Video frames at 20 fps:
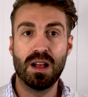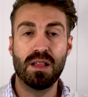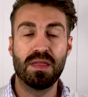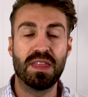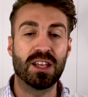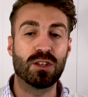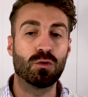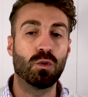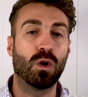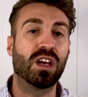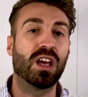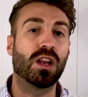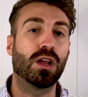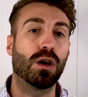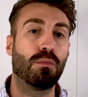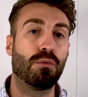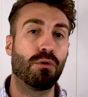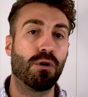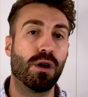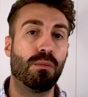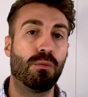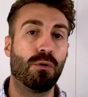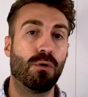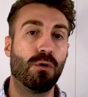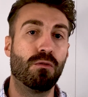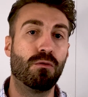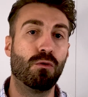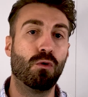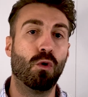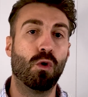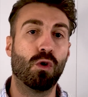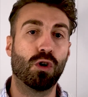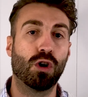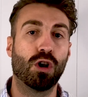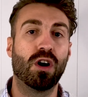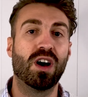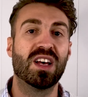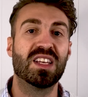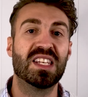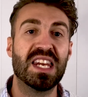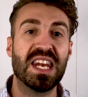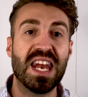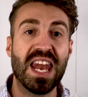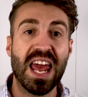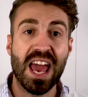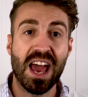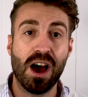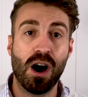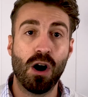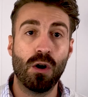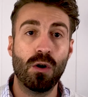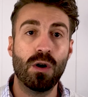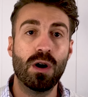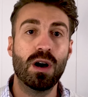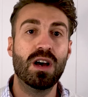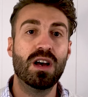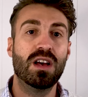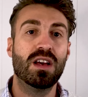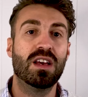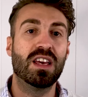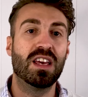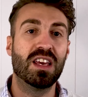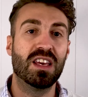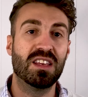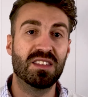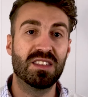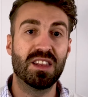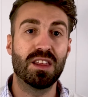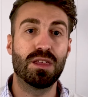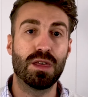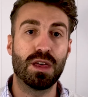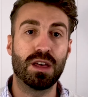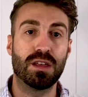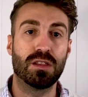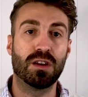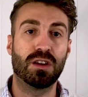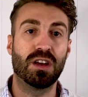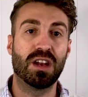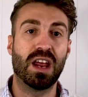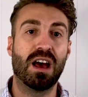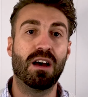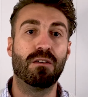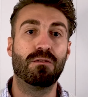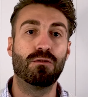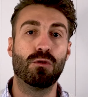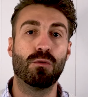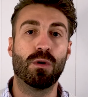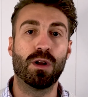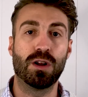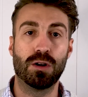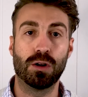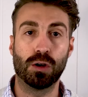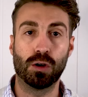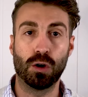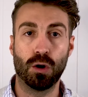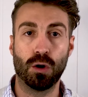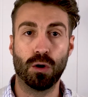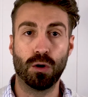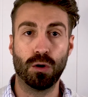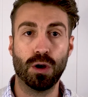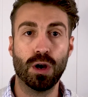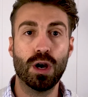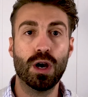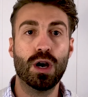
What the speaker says: That's why getting a pre-approval organized now is the thing that can have you ready to go,